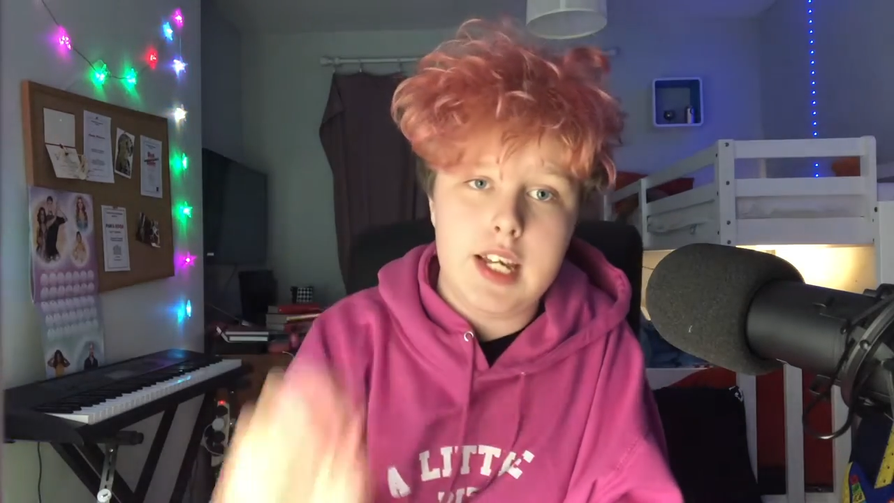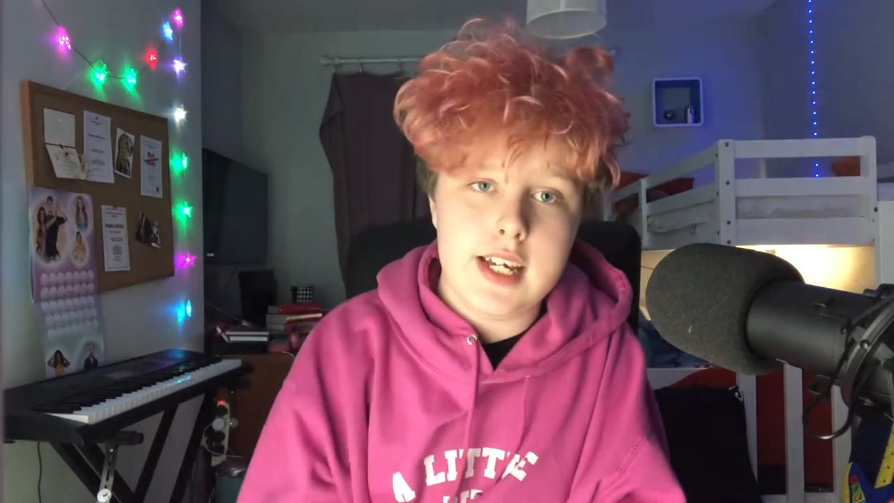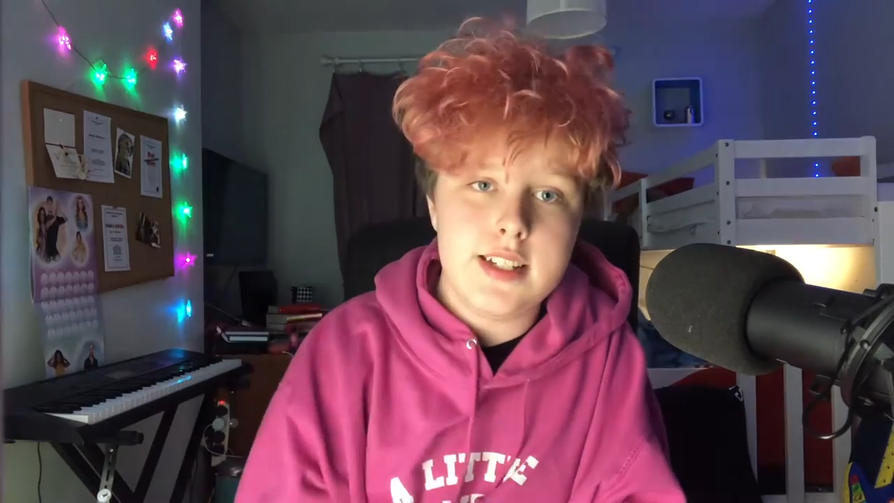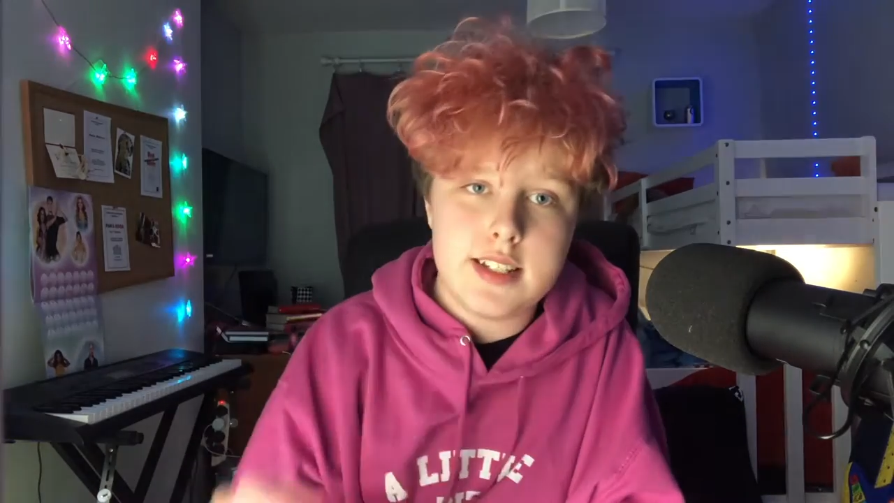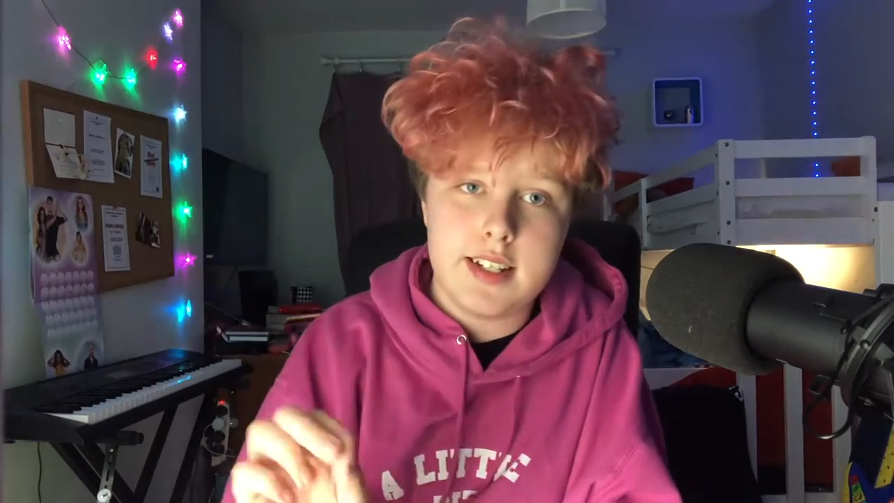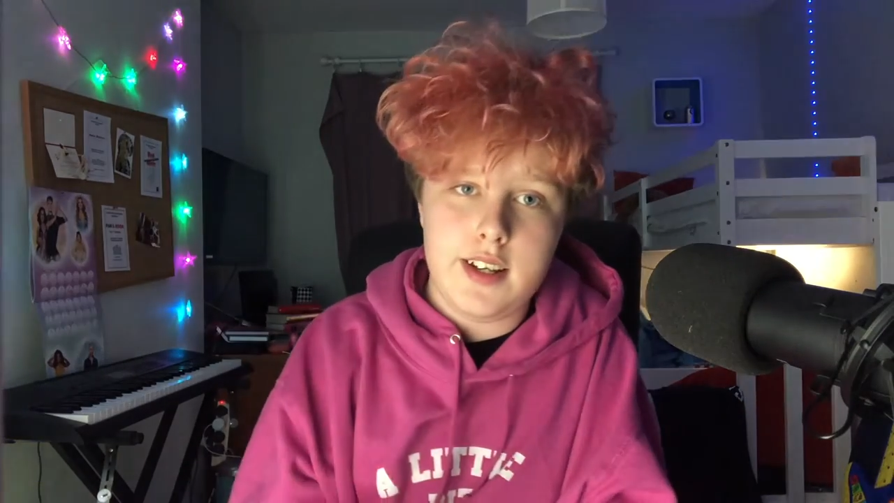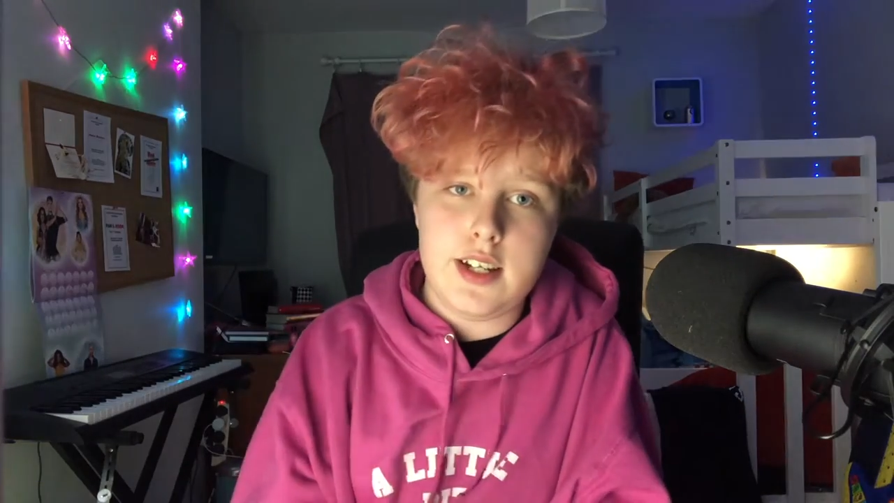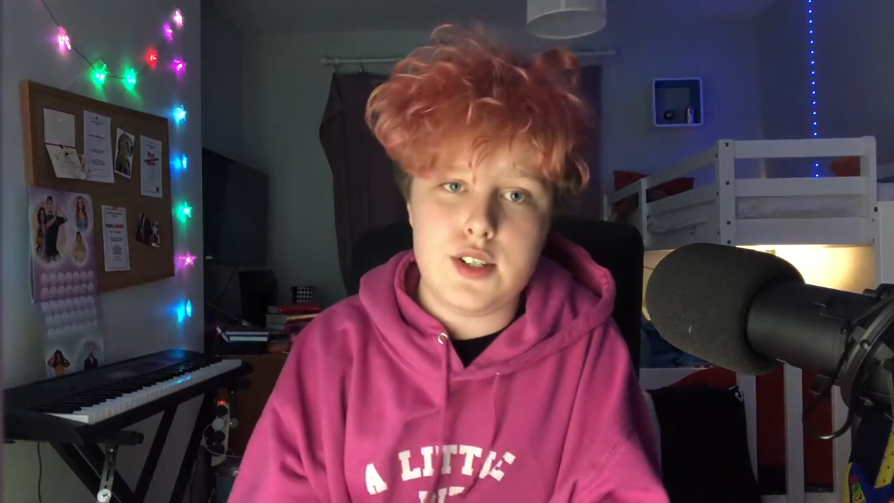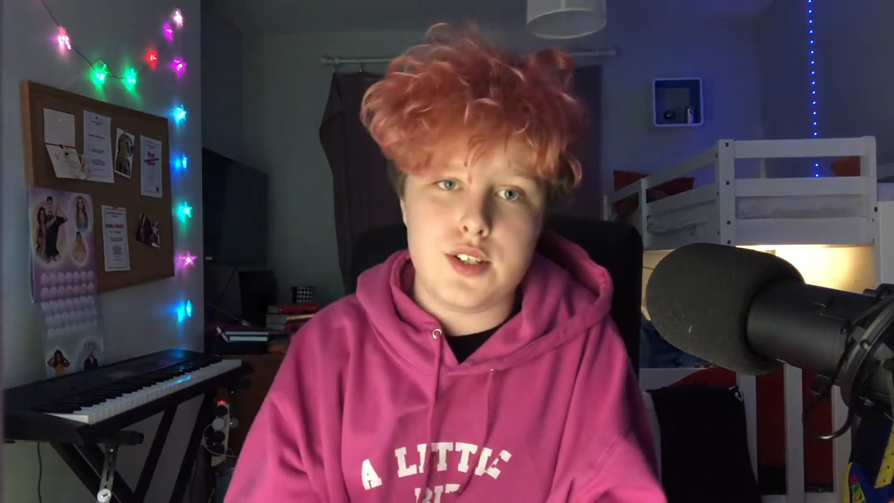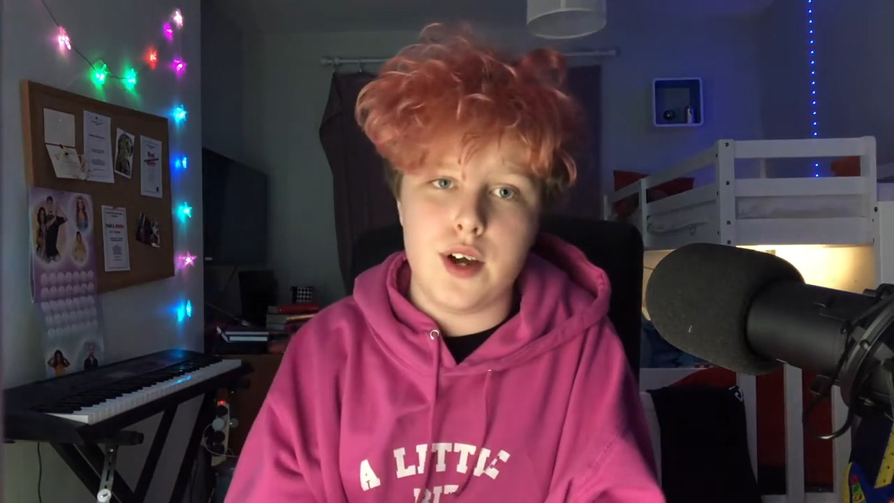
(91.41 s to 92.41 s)
Kids
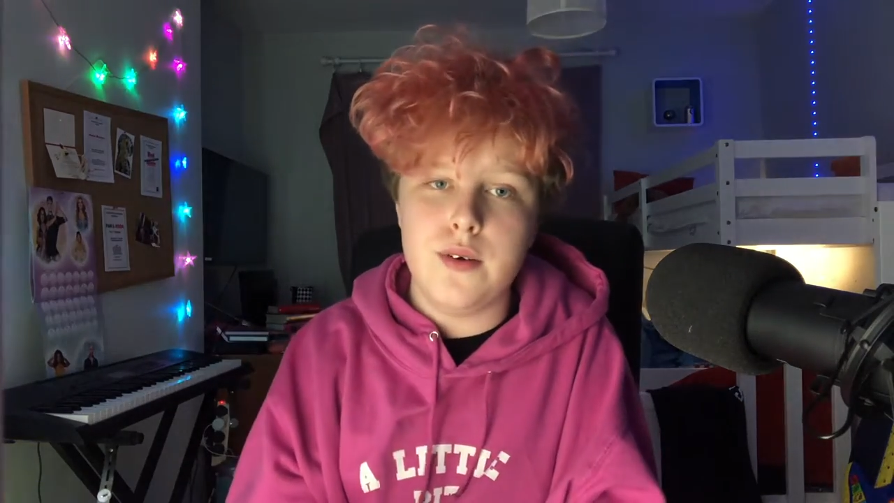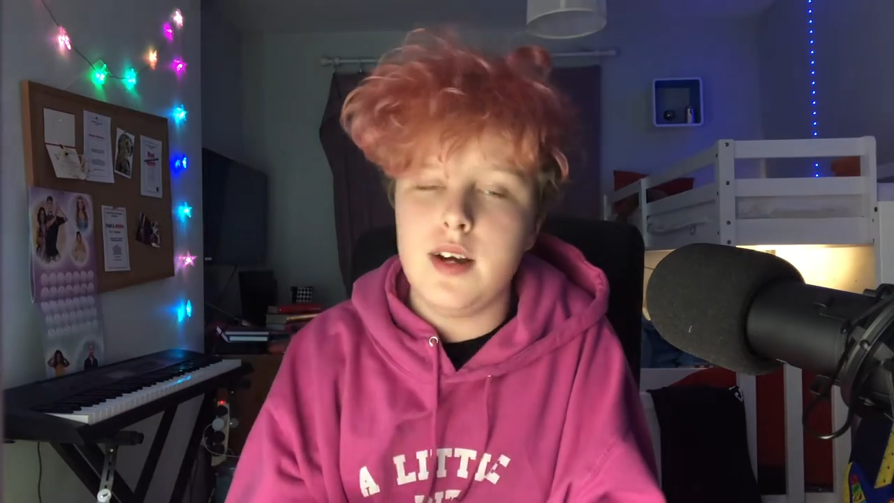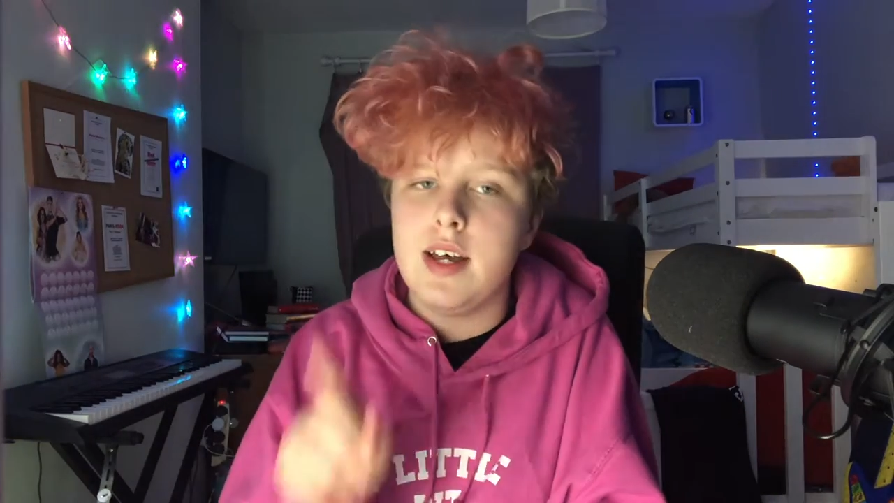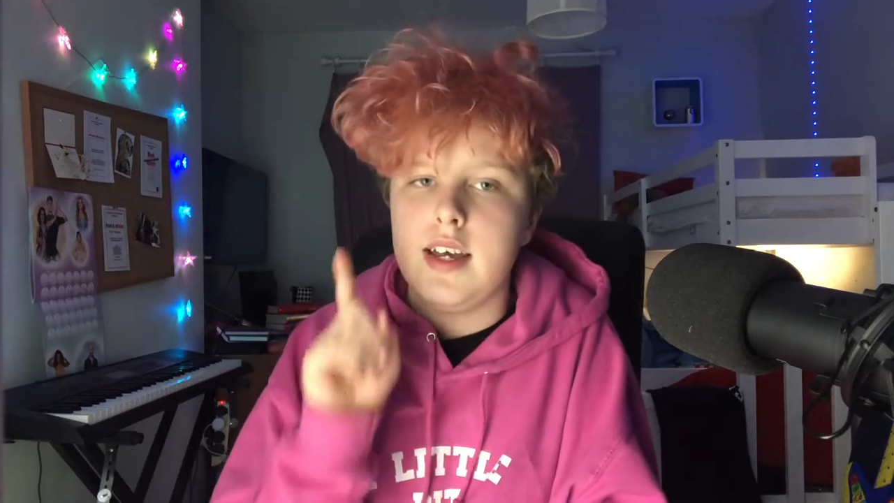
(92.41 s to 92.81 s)
Tonight Show